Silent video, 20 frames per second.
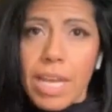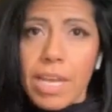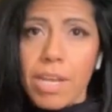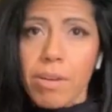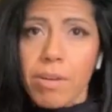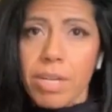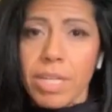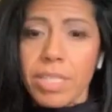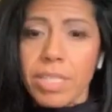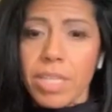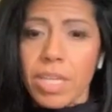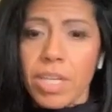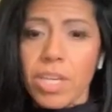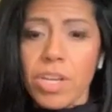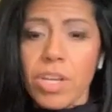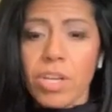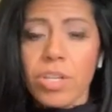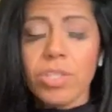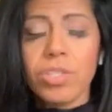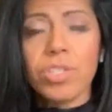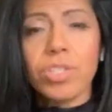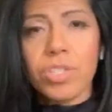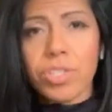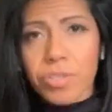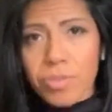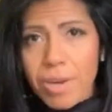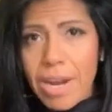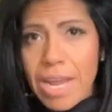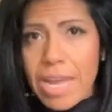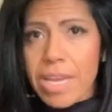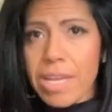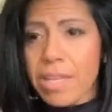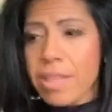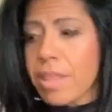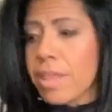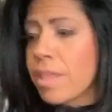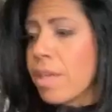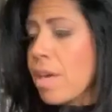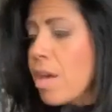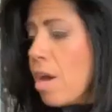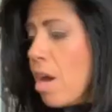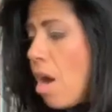increasing your strength